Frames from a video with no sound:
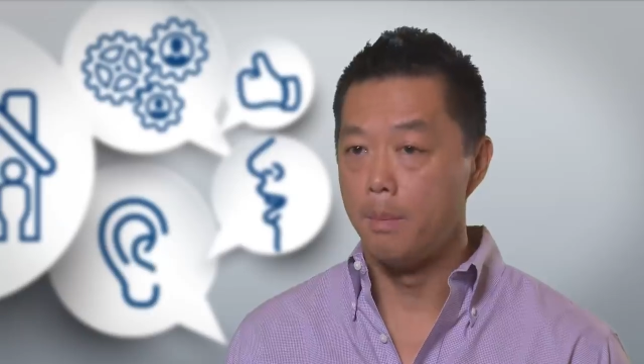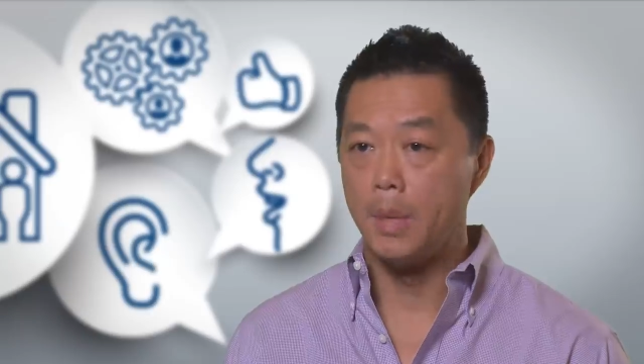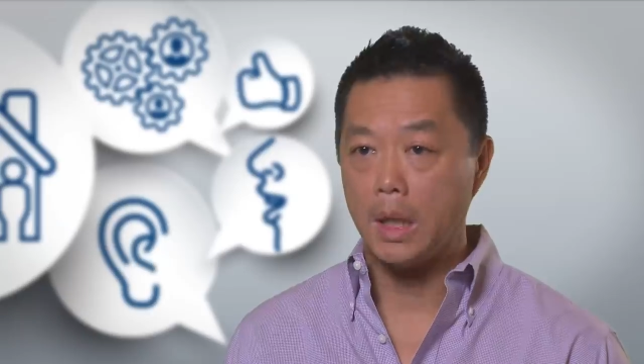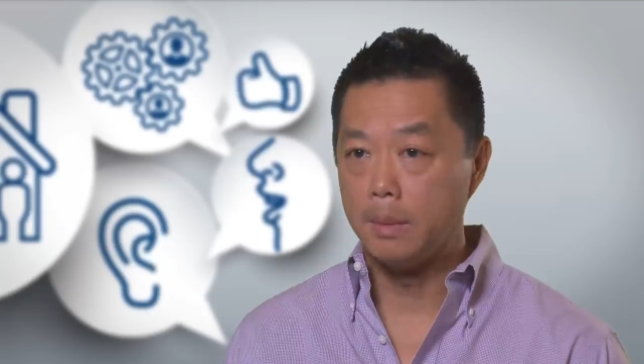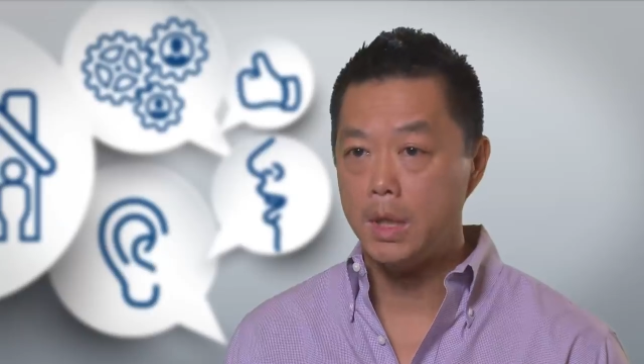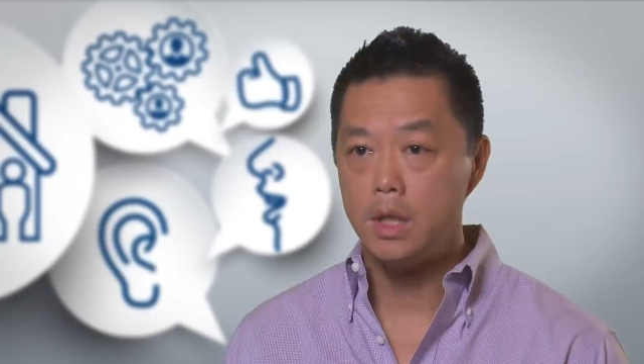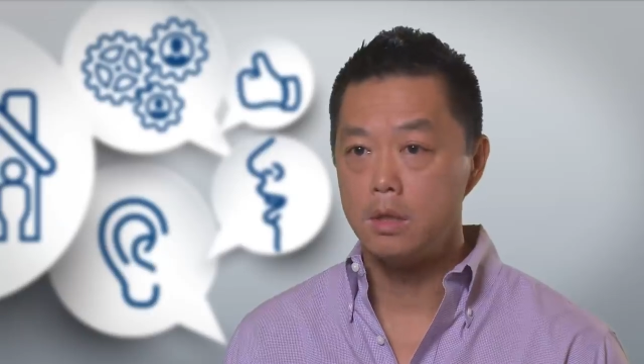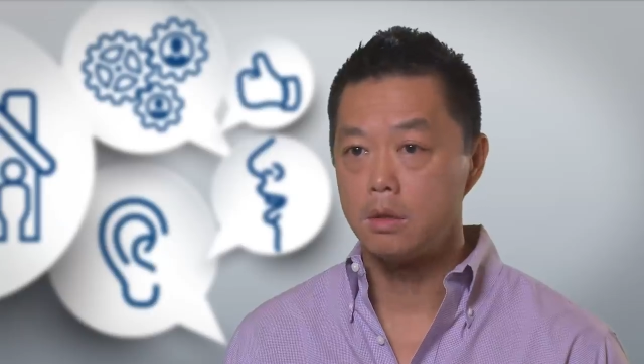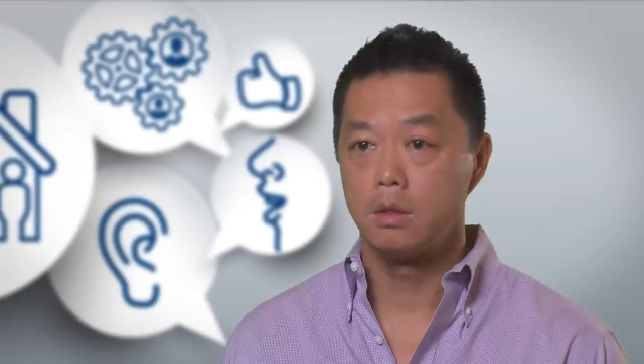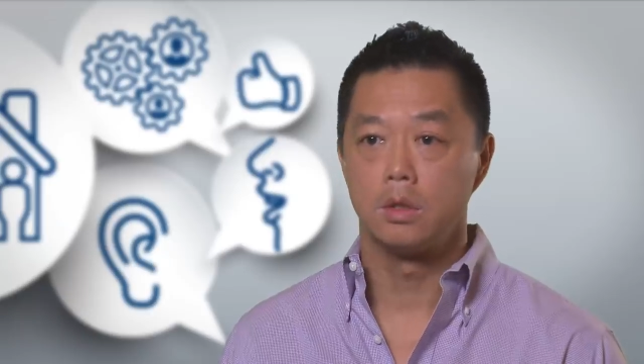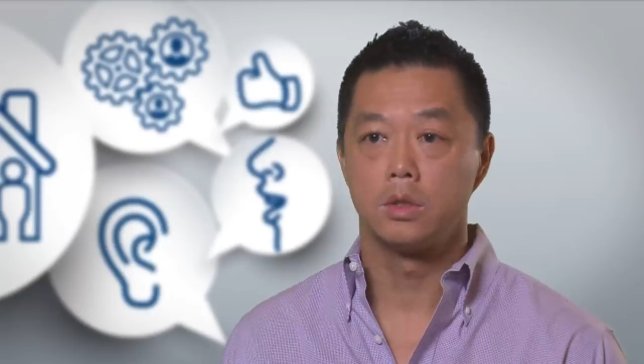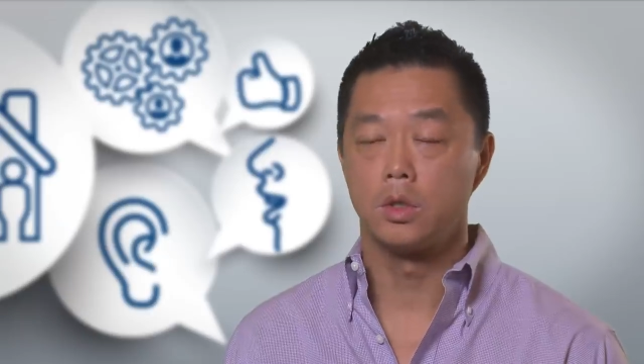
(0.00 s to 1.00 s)

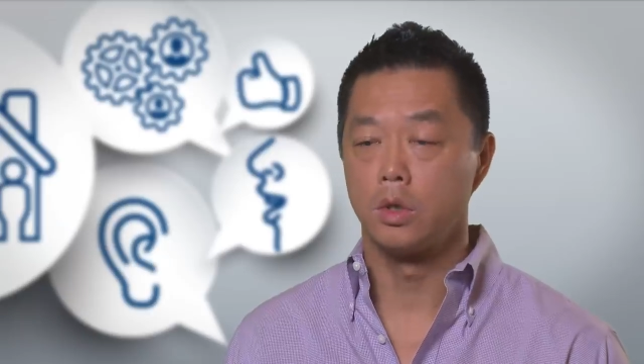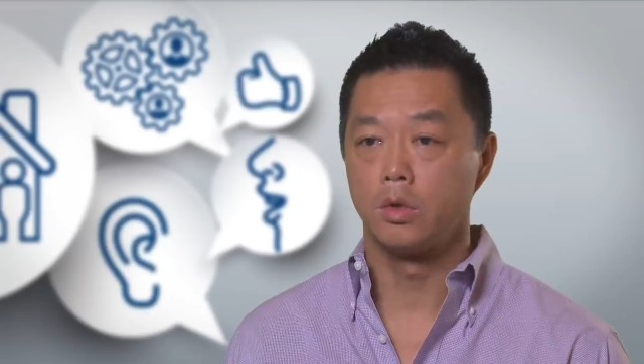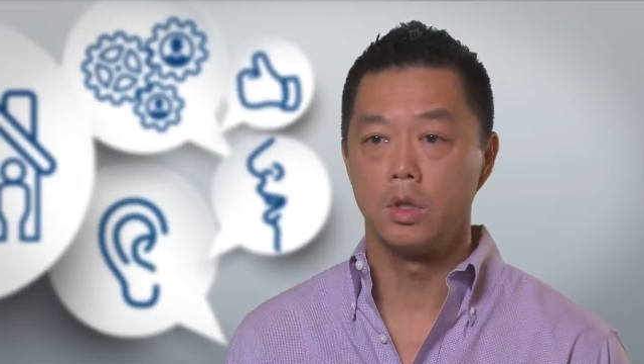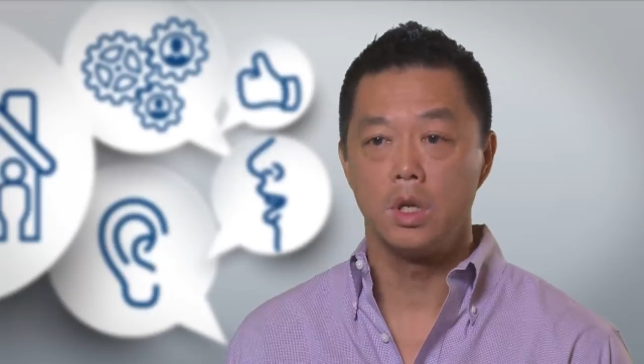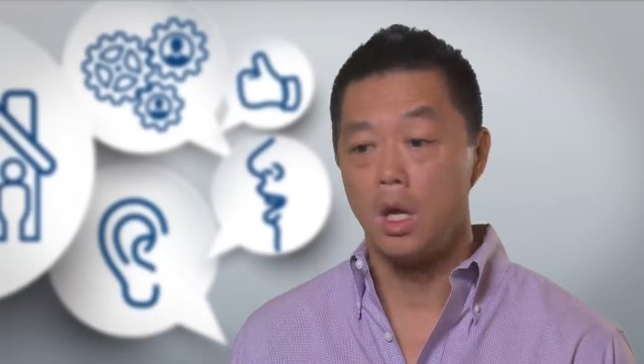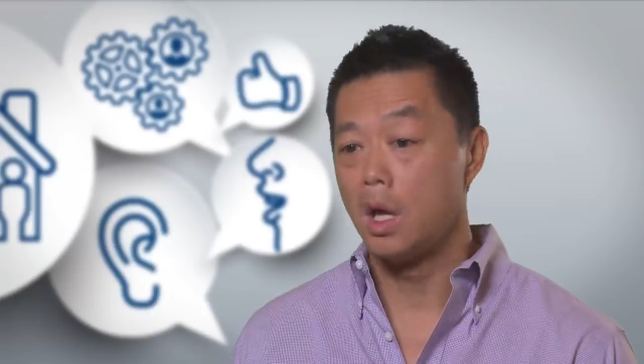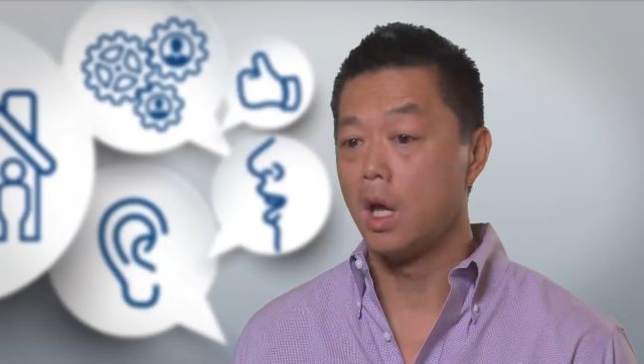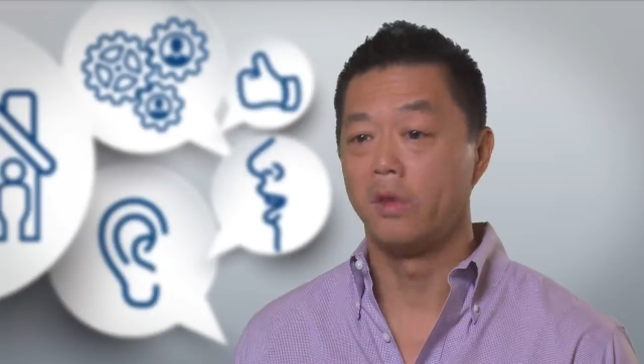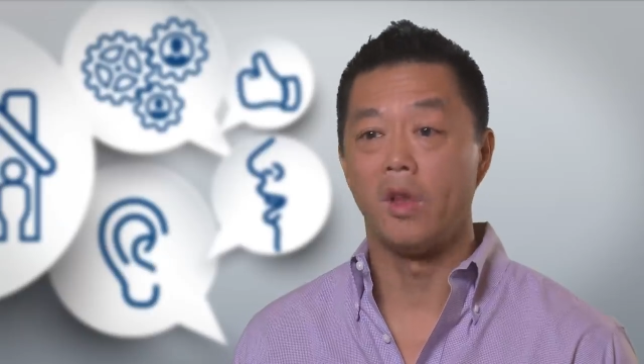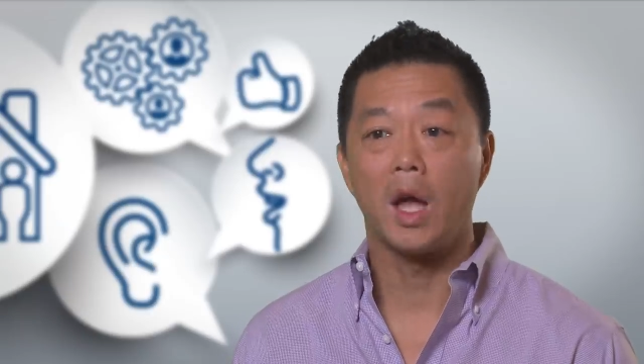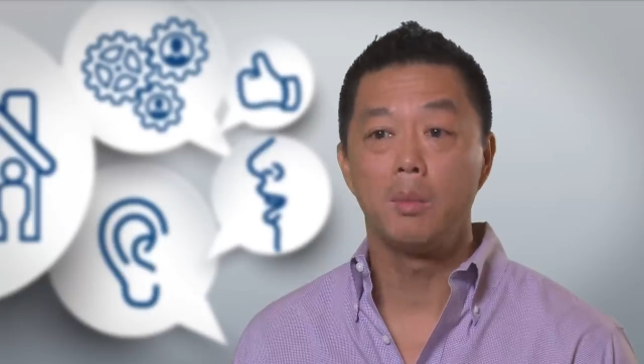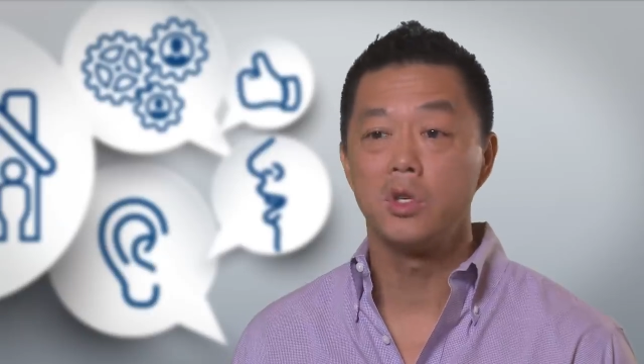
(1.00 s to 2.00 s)
Babies, children,
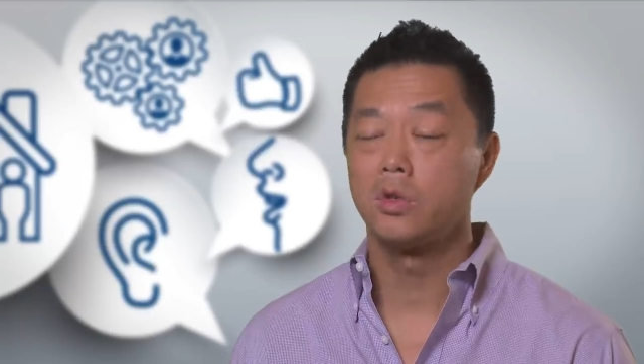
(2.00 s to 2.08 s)
9